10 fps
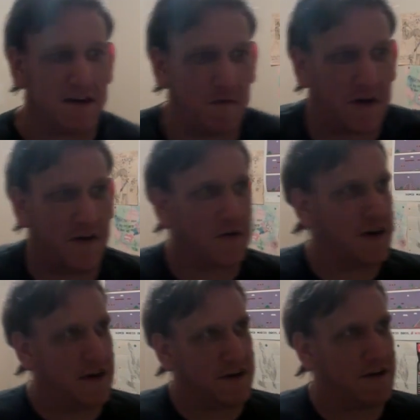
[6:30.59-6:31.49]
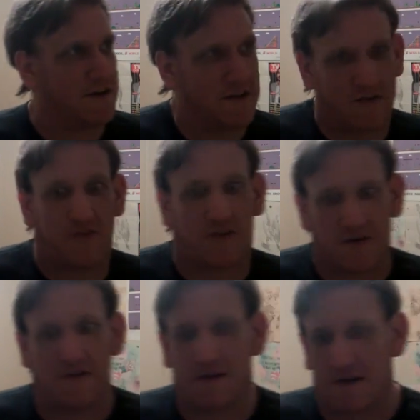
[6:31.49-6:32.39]
I'm like, okay, alright, this is
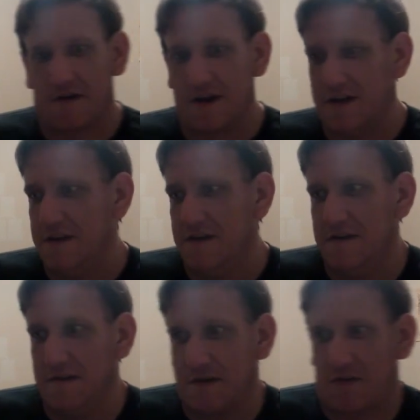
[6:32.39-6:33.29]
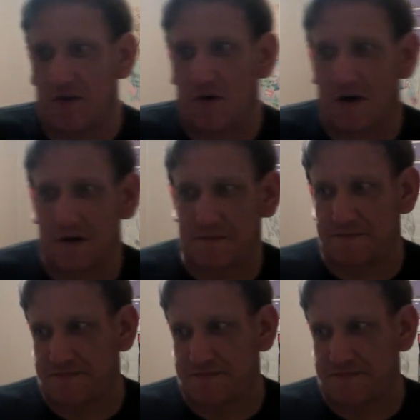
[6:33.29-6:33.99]
good, alright. So,